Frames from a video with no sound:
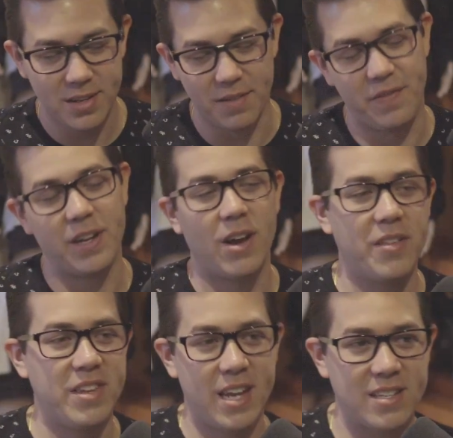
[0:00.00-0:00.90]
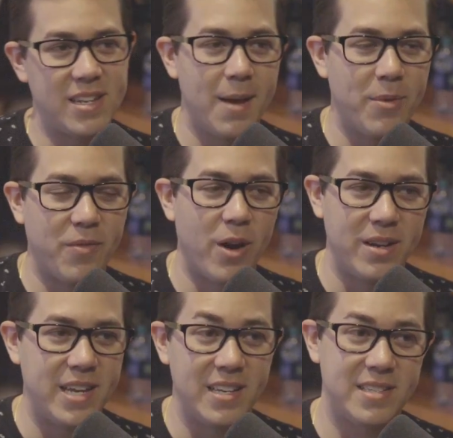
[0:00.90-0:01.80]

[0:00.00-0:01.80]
to figure out the next step before I taste